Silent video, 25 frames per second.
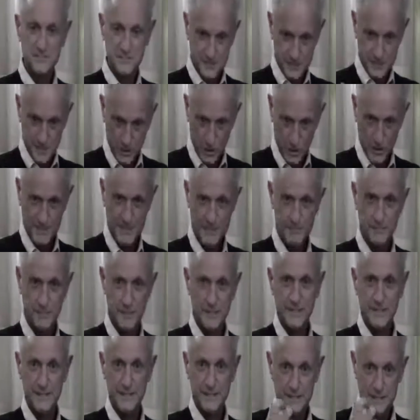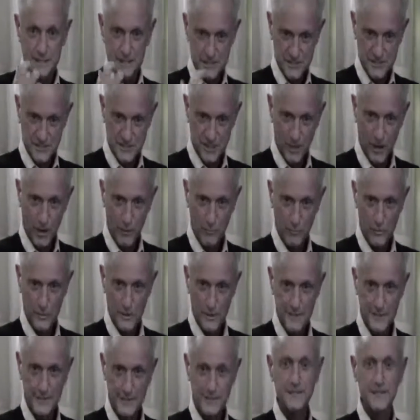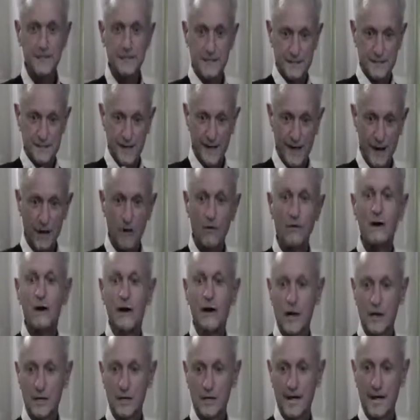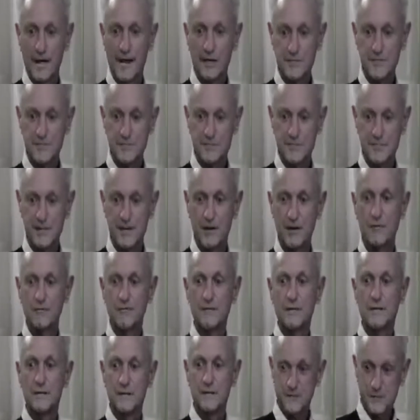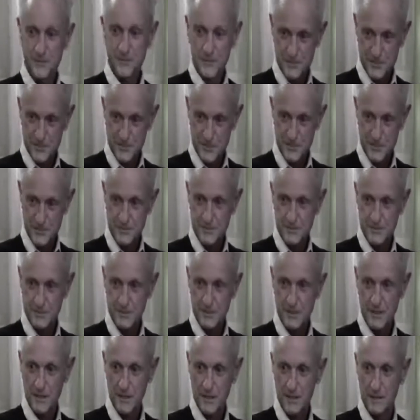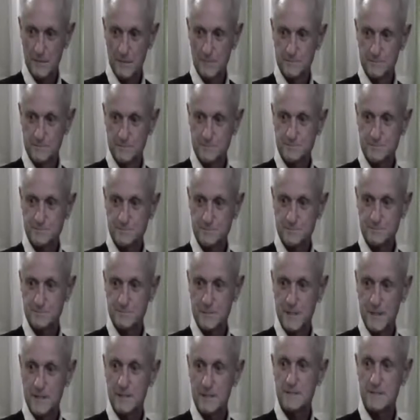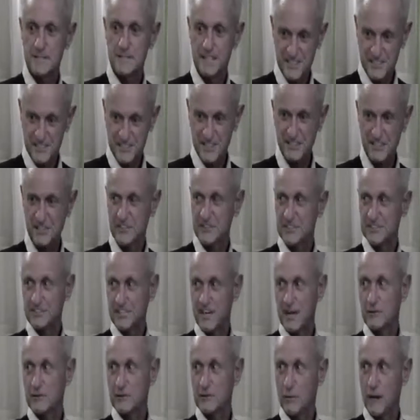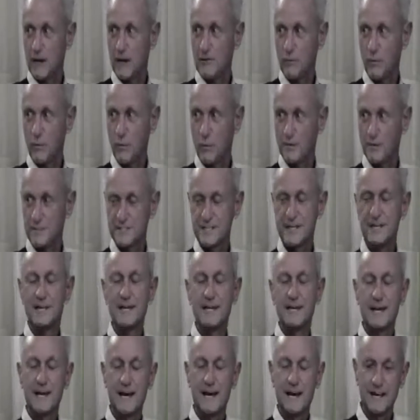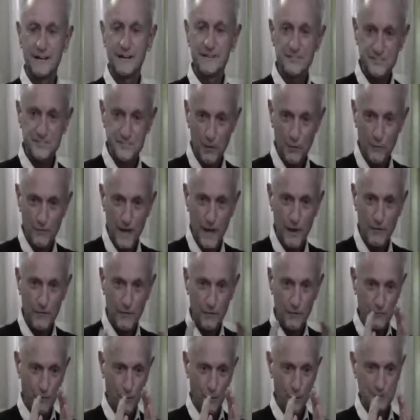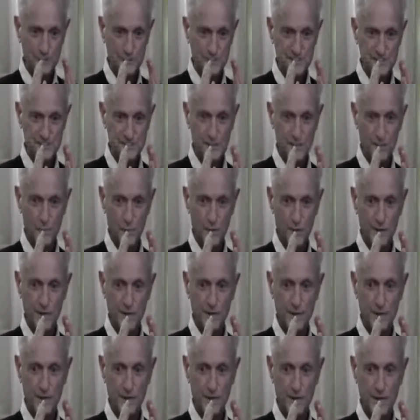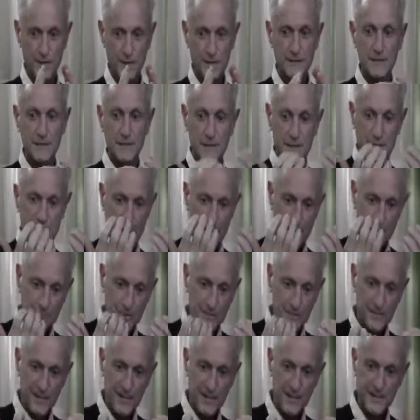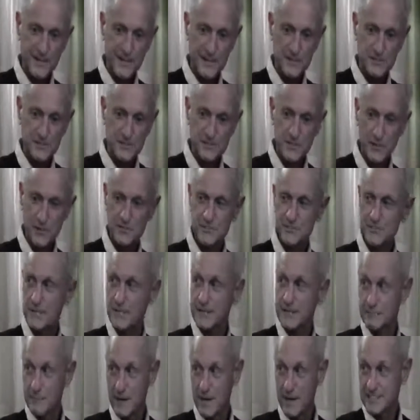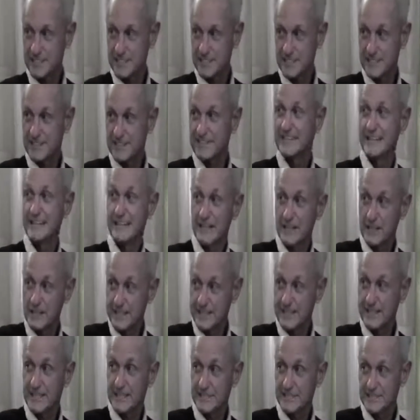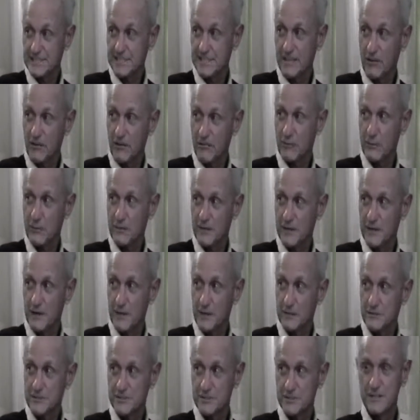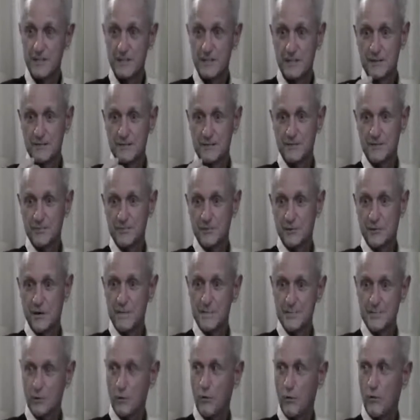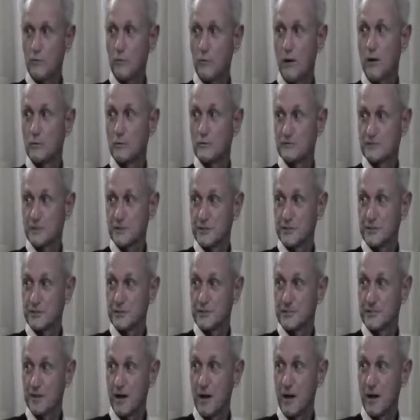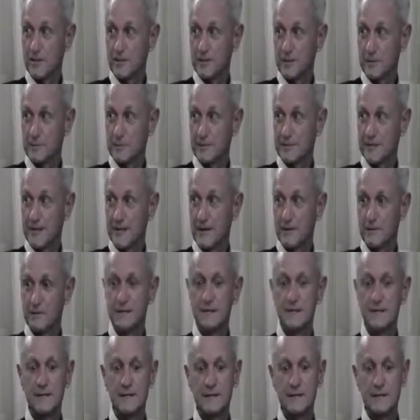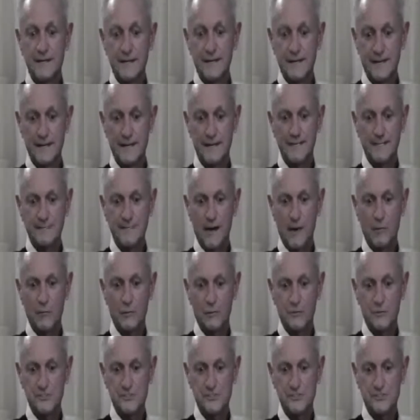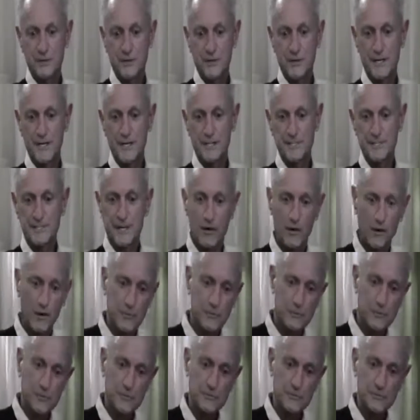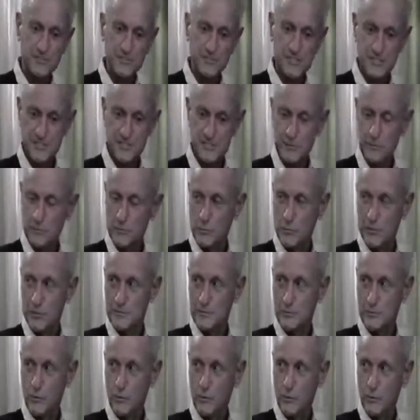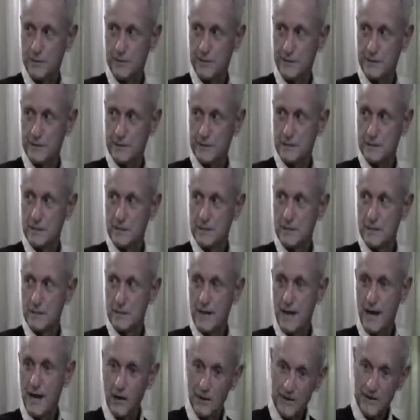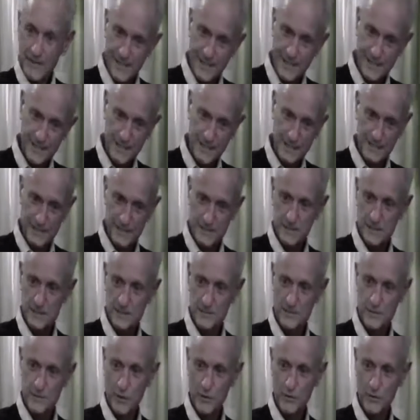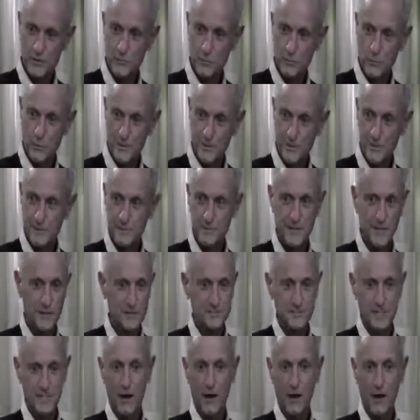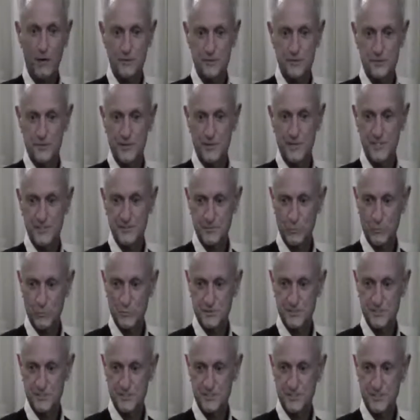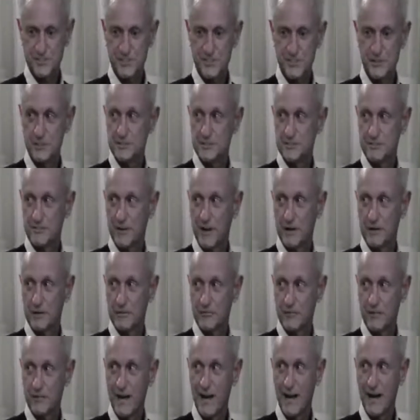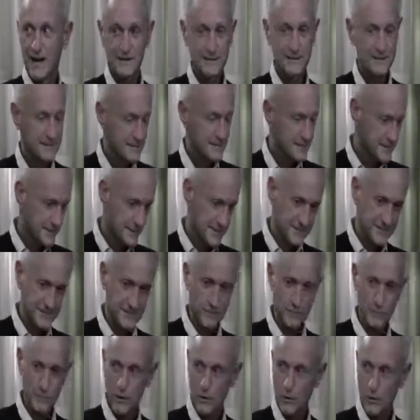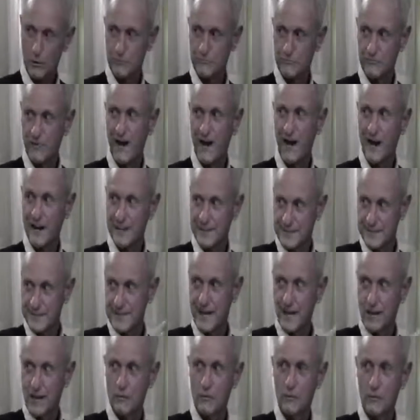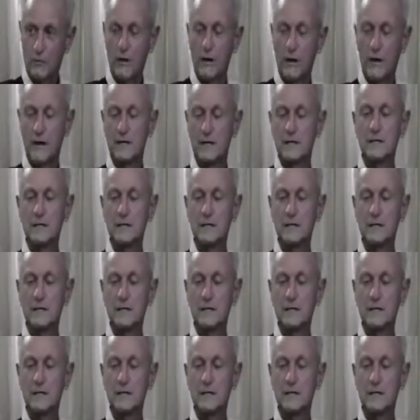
Look at me, stop bleeding. Now allow yourself to just listen to the sound of my voice. And so now they're focused in one area. Everything else starts basically healing itself, because the stress hormones are not coming down. Anytime we're stressed, our immune system quits working. Our healing starts working, because all stress wants us to do is fight or flight. Hit the road, fight, get out of the way.